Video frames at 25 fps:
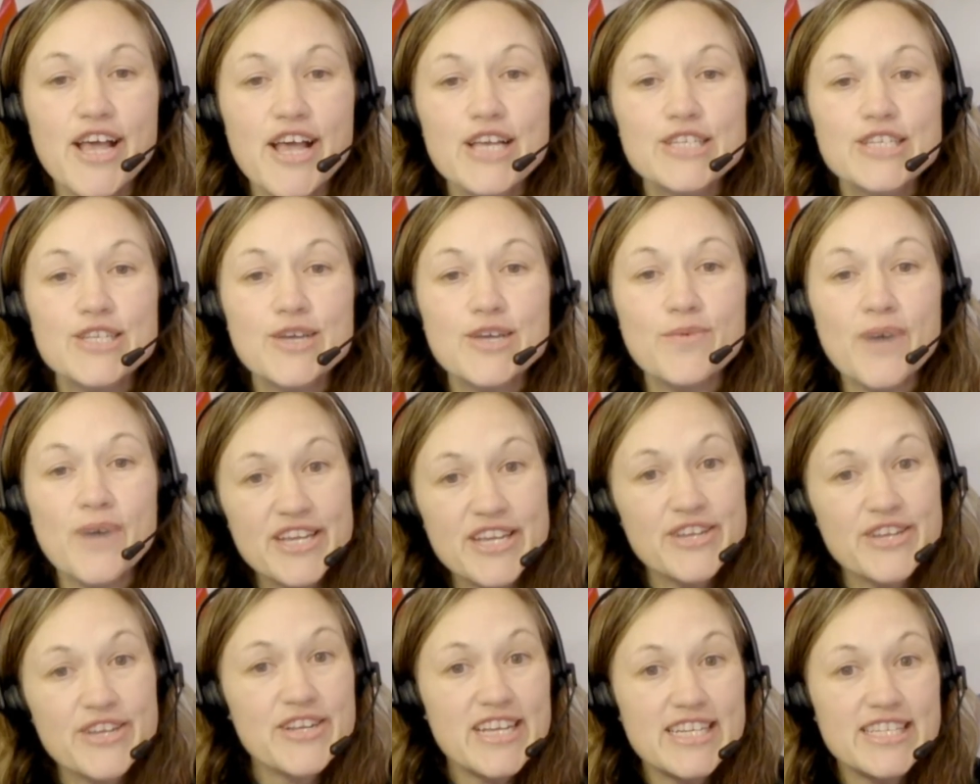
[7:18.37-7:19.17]
So what
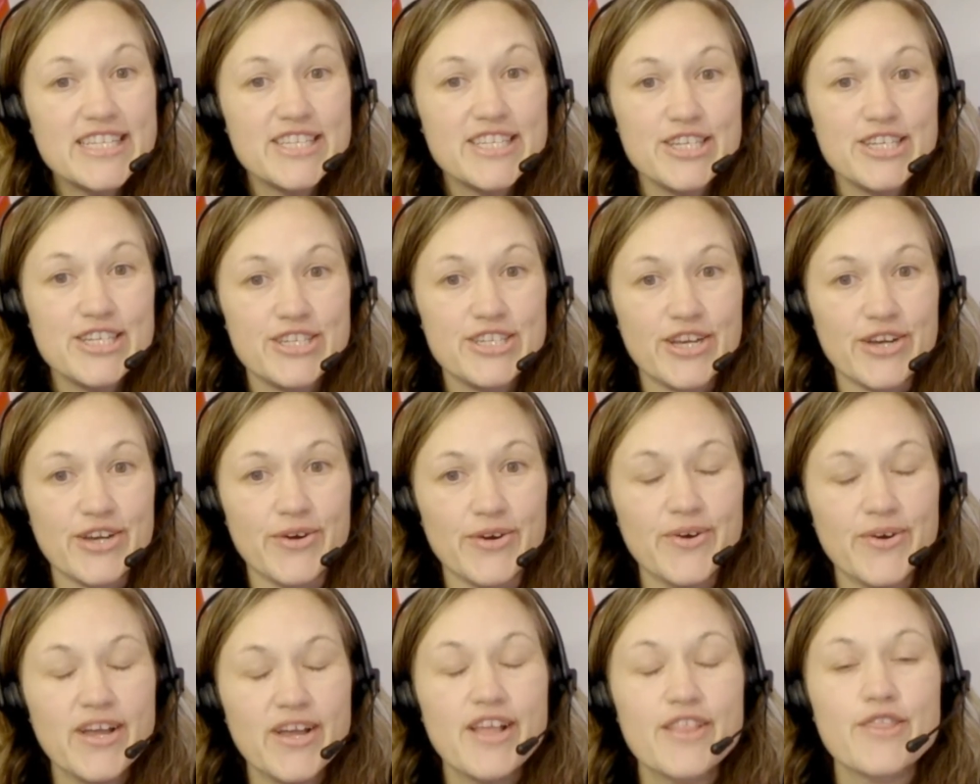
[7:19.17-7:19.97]
you need to
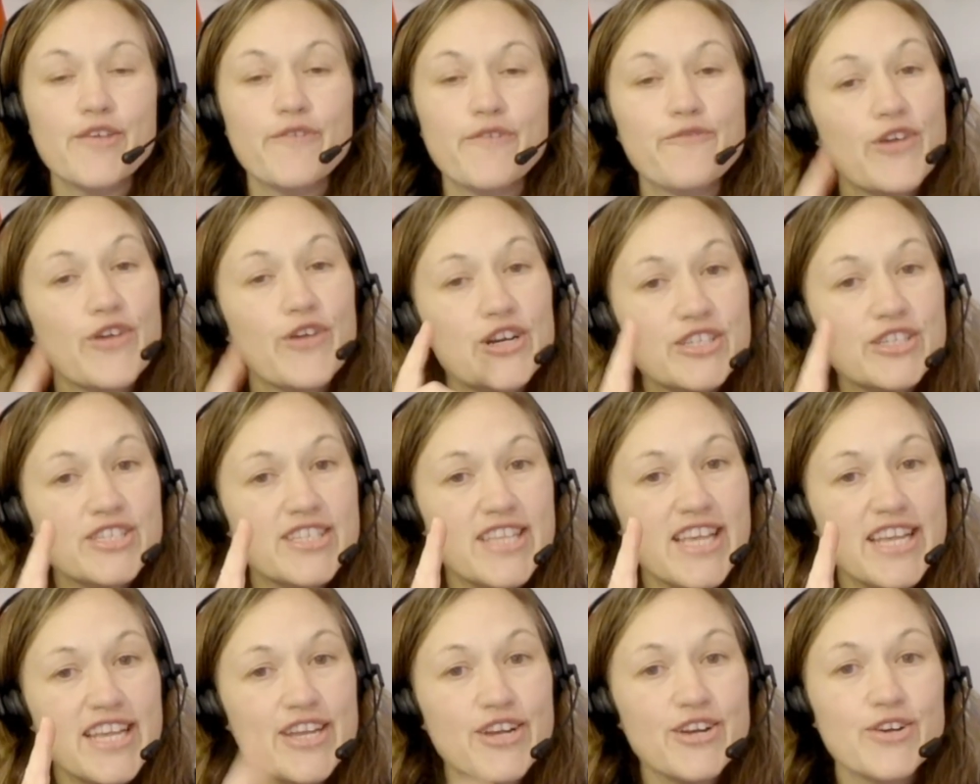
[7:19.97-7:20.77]
do, the first
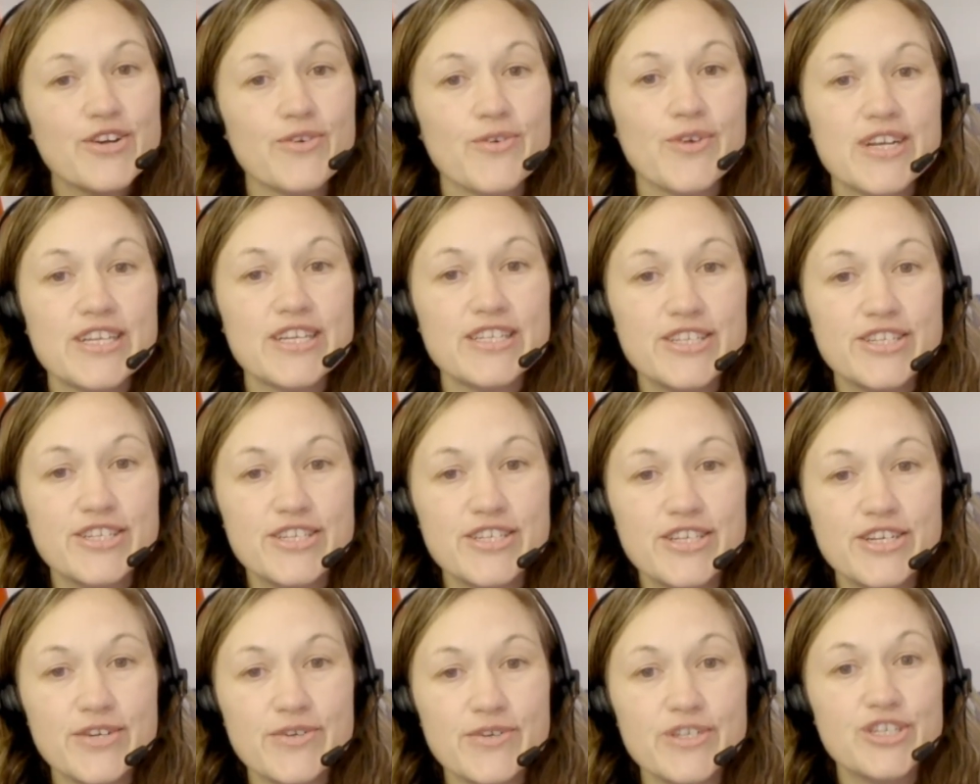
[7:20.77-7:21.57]
thing you're going to
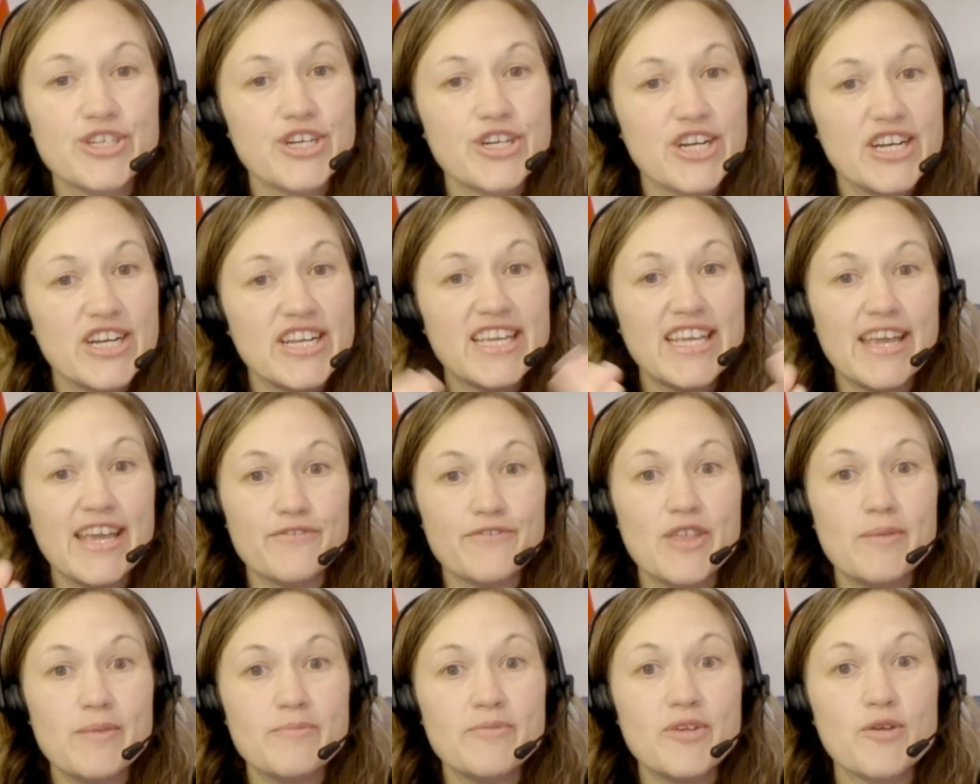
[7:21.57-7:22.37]
do is you're going to
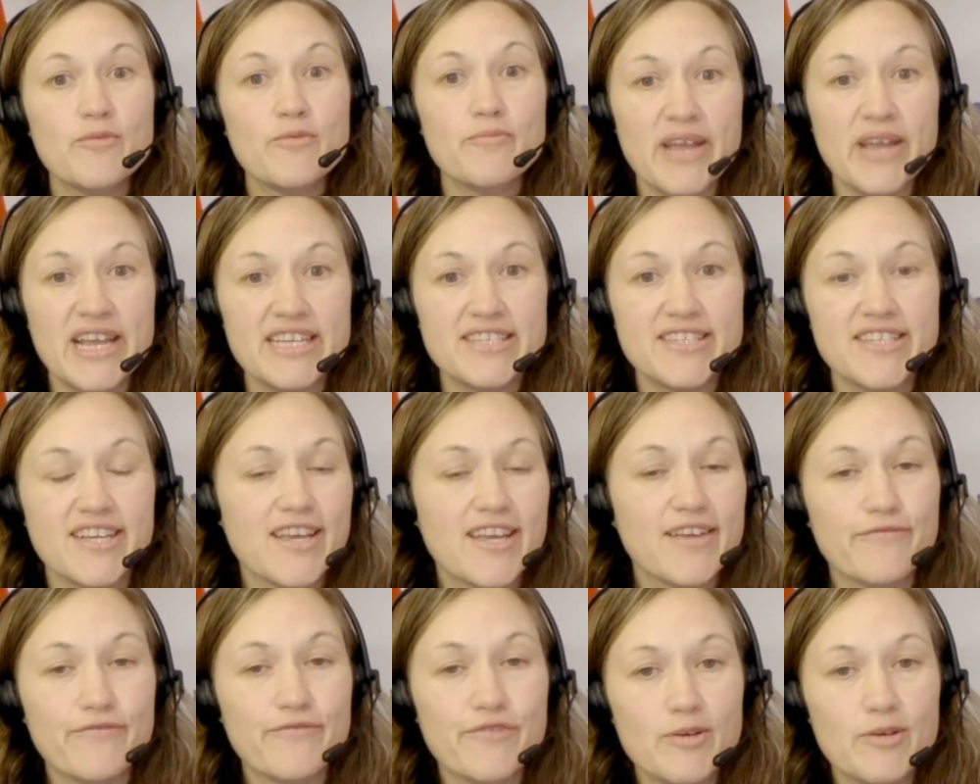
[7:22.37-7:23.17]
give them your
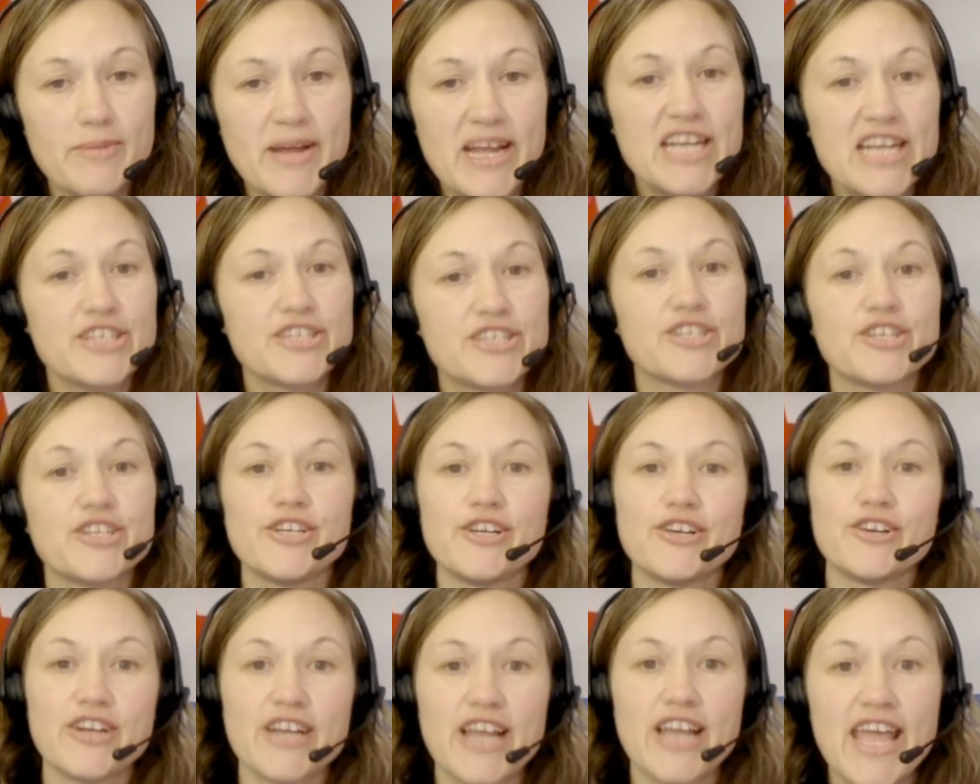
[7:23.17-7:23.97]
basic information,
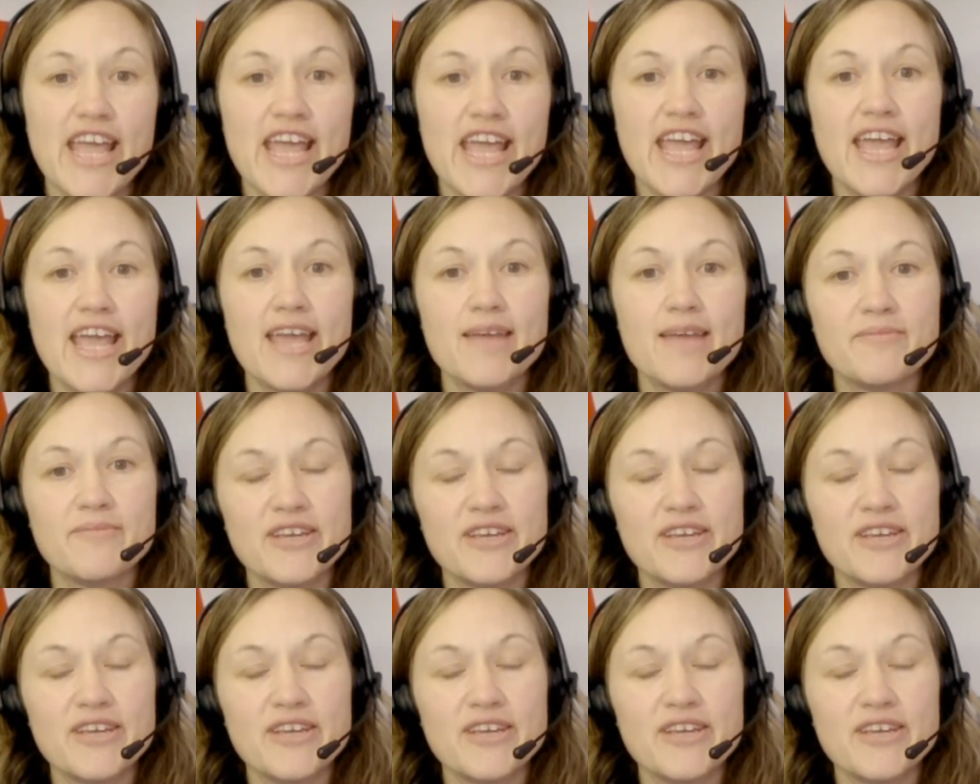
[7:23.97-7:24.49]
your name,